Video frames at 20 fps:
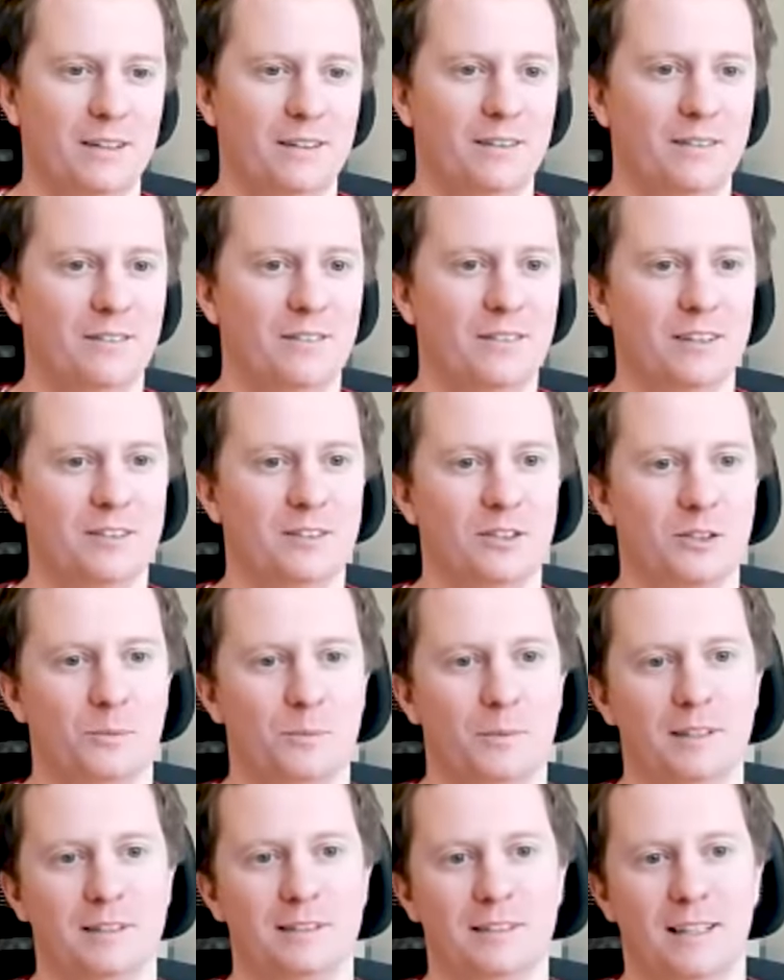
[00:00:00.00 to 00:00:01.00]
this could
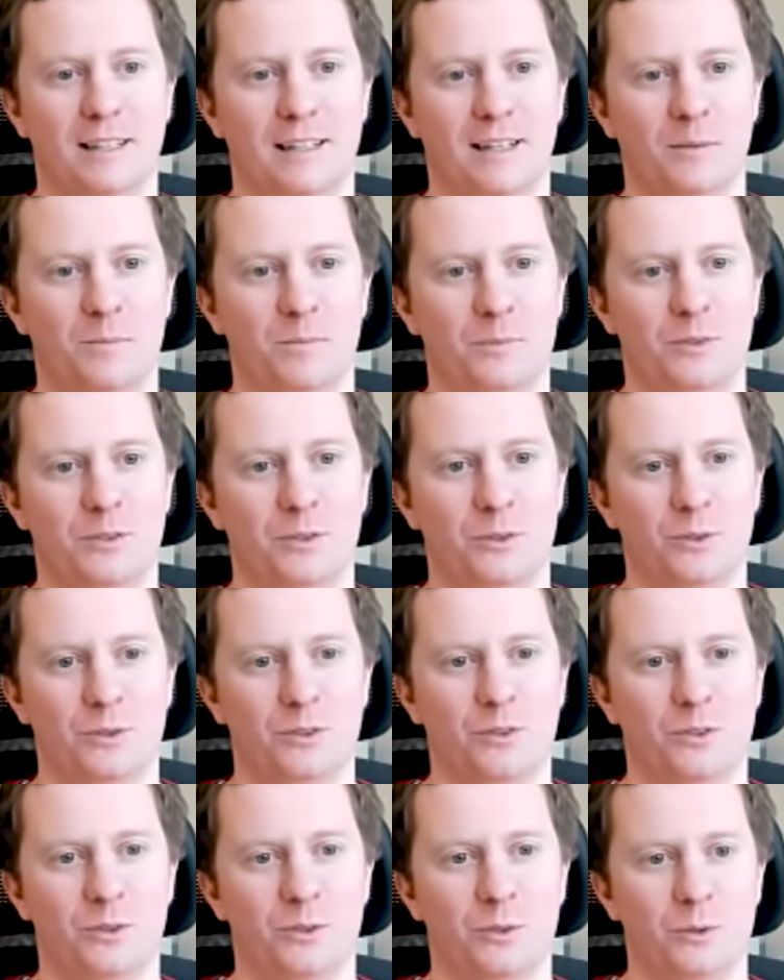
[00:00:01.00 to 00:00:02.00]
be set up to
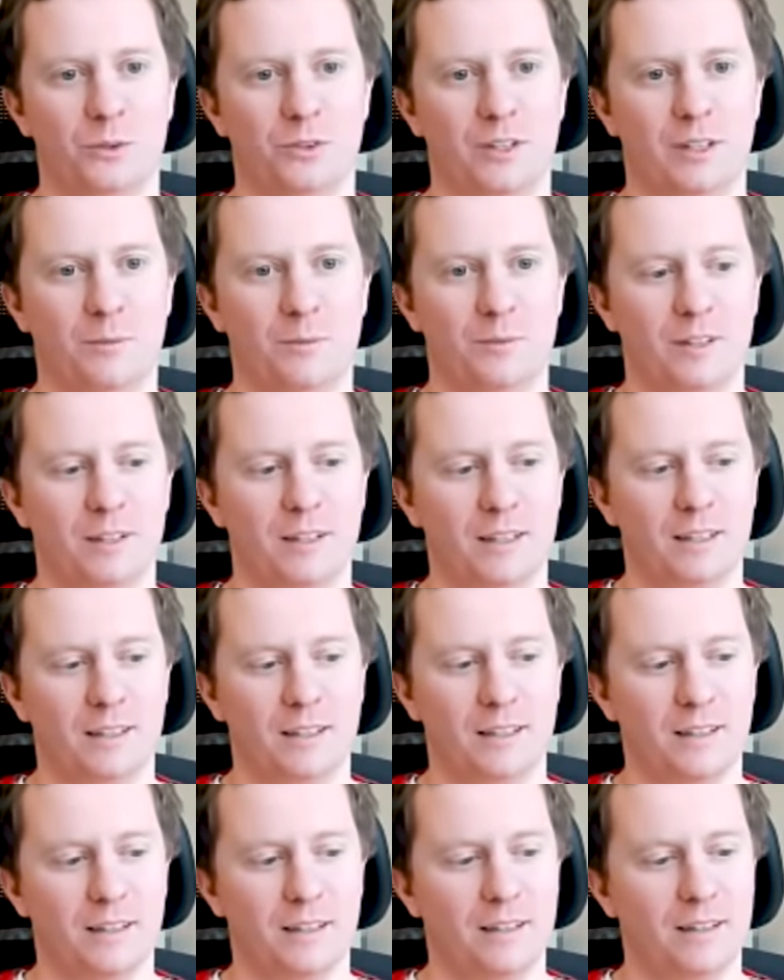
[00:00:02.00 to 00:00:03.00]
to do something
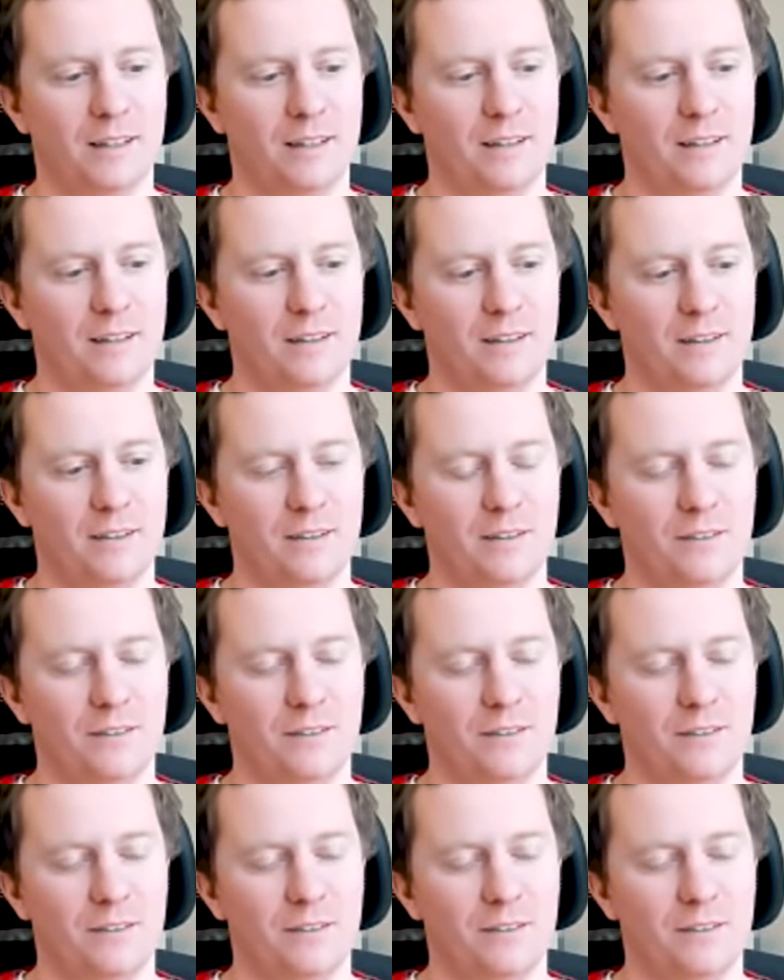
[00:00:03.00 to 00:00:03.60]
uh,